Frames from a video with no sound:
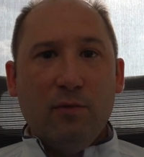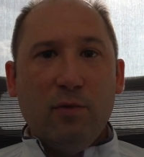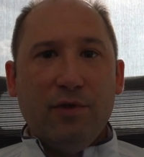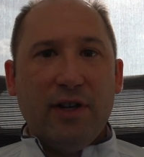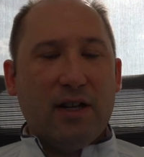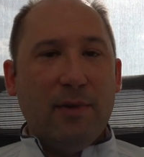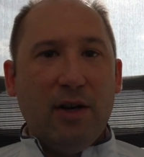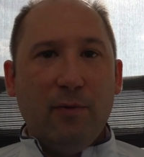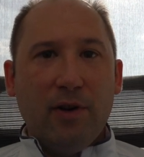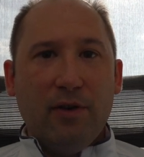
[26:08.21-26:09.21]
And we'll talk
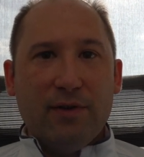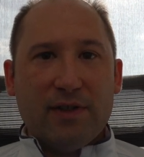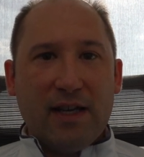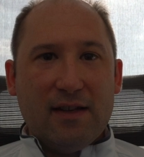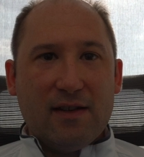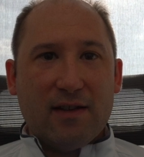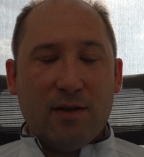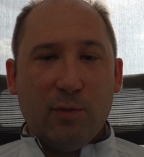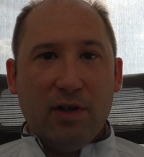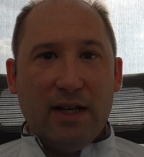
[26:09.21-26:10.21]
about one of those cases
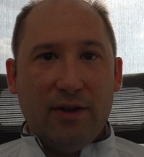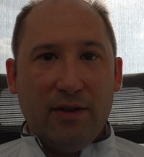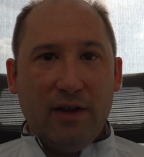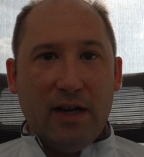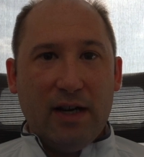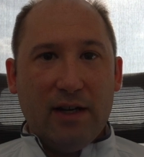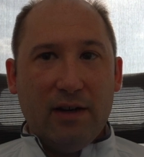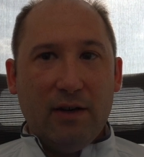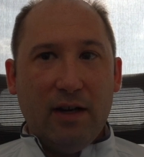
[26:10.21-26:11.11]
somewhere down the line